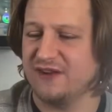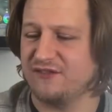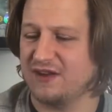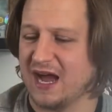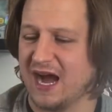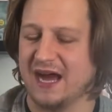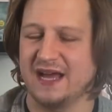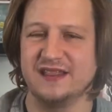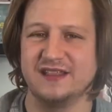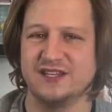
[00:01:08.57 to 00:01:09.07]

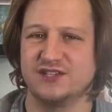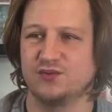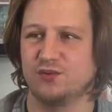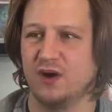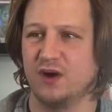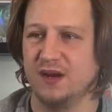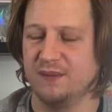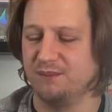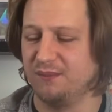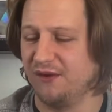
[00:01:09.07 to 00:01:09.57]
gotten this
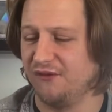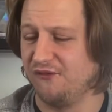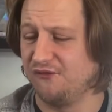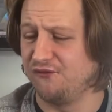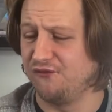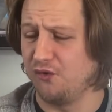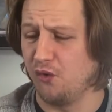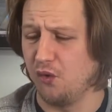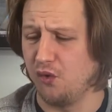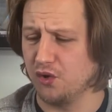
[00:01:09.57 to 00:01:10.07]
one
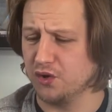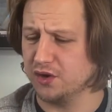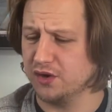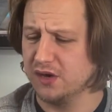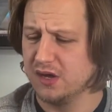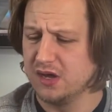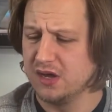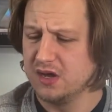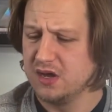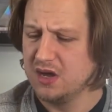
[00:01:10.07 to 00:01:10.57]
before.
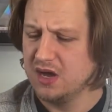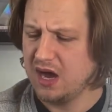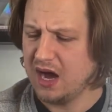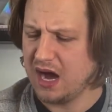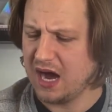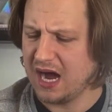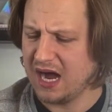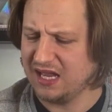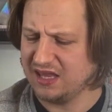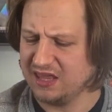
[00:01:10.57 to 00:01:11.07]
Uh,
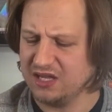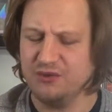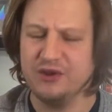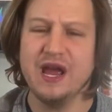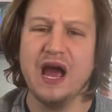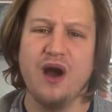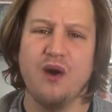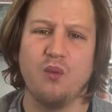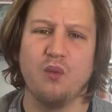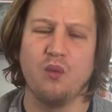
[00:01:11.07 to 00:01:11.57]
I think we
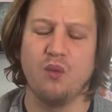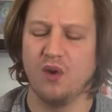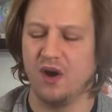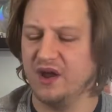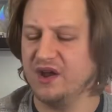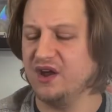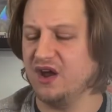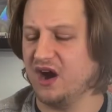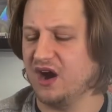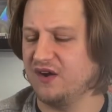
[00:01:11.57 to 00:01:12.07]
got
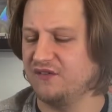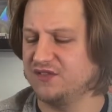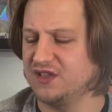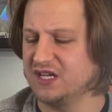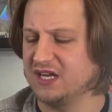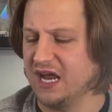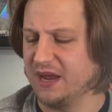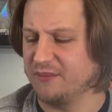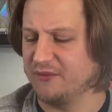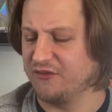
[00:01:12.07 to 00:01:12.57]
one of the
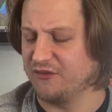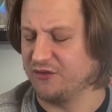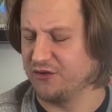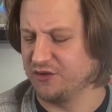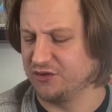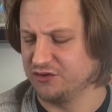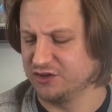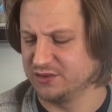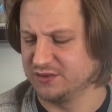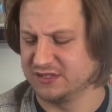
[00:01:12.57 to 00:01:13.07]
Nightmare Before
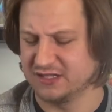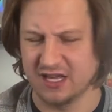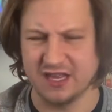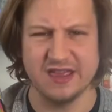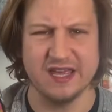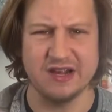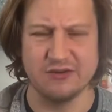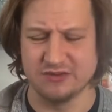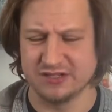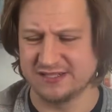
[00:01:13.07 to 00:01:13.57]
Christmas. I
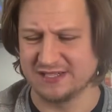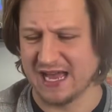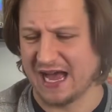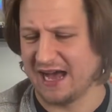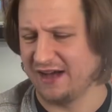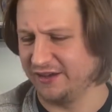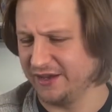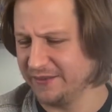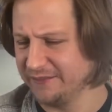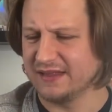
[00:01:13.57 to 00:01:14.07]
think it was
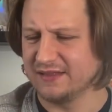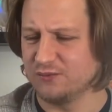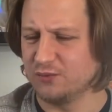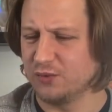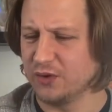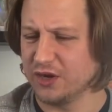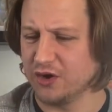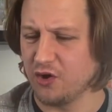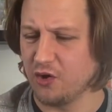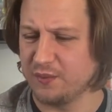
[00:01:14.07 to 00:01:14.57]
Sally.
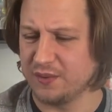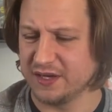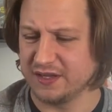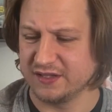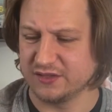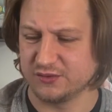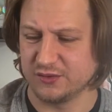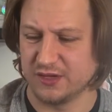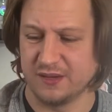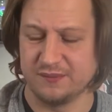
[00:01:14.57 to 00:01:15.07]
We are opening
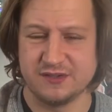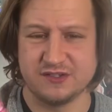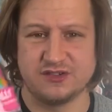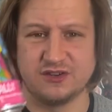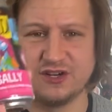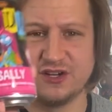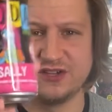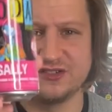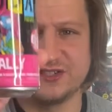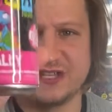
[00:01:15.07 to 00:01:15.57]
this one up. This one
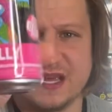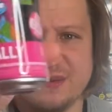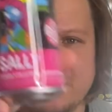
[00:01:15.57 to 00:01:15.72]
also came in